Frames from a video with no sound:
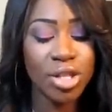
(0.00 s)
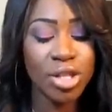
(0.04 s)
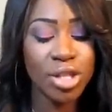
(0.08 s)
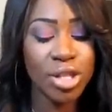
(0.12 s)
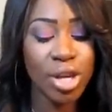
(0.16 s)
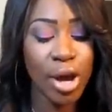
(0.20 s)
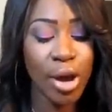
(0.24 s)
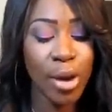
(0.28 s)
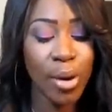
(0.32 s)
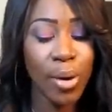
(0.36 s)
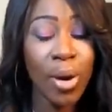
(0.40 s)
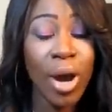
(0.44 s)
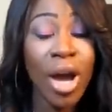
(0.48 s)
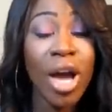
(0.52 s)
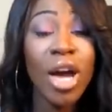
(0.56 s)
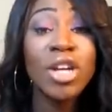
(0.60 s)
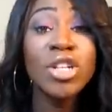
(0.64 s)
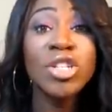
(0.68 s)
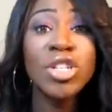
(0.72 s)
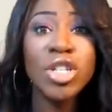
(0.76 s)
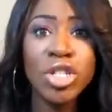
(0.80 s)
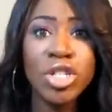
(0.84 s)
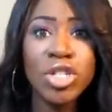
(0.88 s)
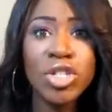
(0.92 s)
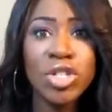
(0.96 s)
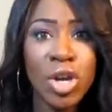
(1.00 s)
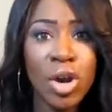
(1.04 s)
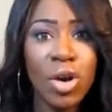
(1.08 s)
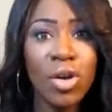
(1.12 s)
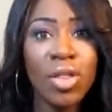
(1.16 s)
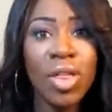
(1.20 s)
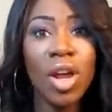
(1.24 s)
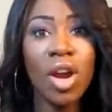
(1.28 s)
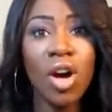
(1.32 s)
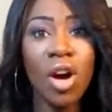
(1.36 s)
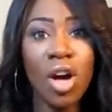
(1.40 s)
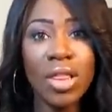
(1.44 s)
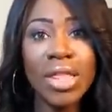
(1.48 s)
So just know
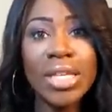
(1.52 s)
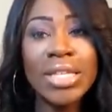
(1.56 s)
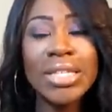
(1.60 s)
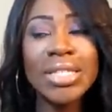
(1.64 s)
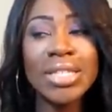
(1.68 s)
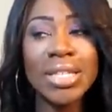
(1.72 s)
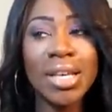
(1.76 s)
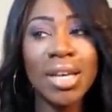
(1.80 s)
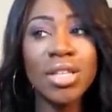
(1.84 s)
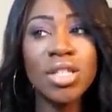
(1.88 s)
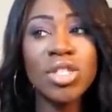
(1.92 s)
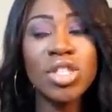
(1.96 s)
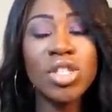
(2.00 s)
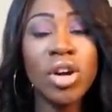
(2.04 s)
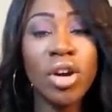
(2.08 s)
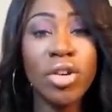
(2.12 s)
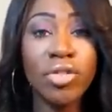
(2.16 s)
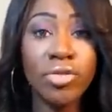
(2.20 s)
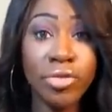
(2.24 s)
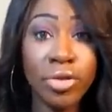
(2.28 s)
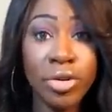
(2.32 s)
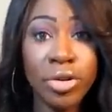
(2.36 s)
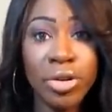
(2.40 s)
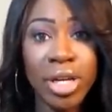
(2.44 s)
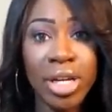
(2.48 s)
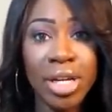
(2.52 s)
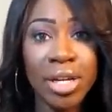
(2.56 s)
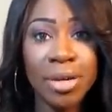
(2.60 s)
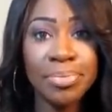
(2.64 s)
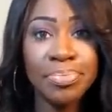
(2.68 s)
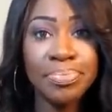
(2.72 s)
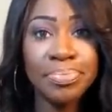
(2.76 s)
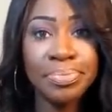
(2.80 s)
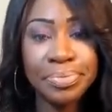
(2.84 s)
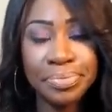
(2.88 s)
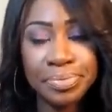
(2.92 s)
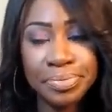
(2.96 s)
that all these scents are fruity.